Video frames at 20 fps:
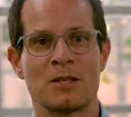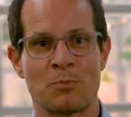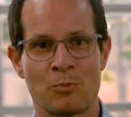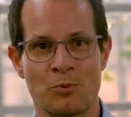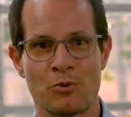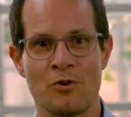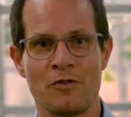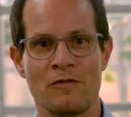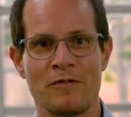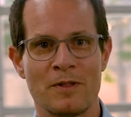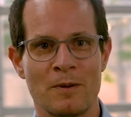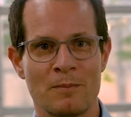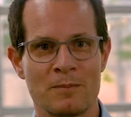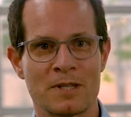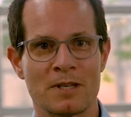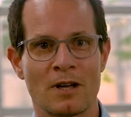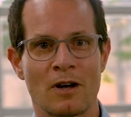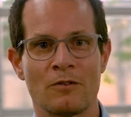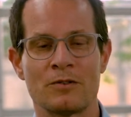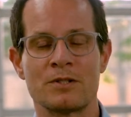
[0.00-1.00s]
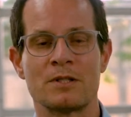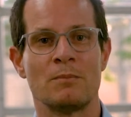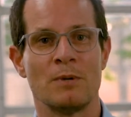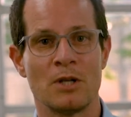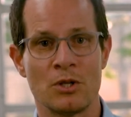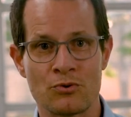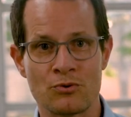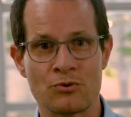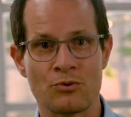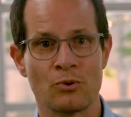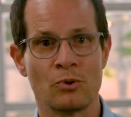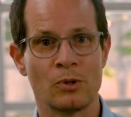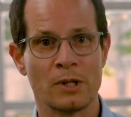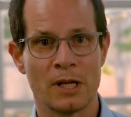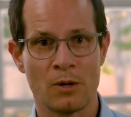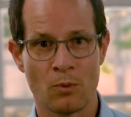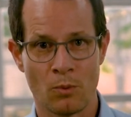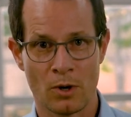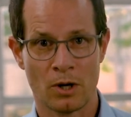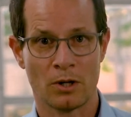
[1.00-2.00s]
proven themselves to be
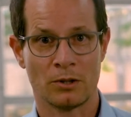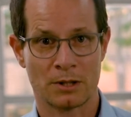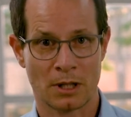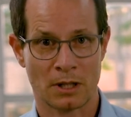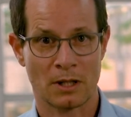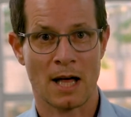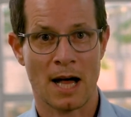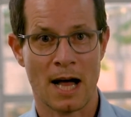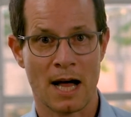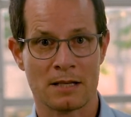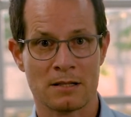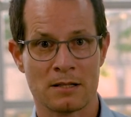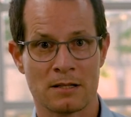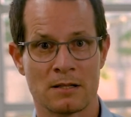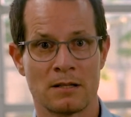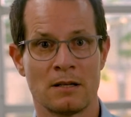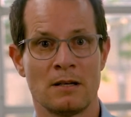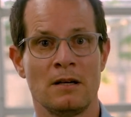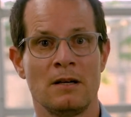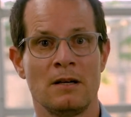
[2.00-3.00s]
truly world-class.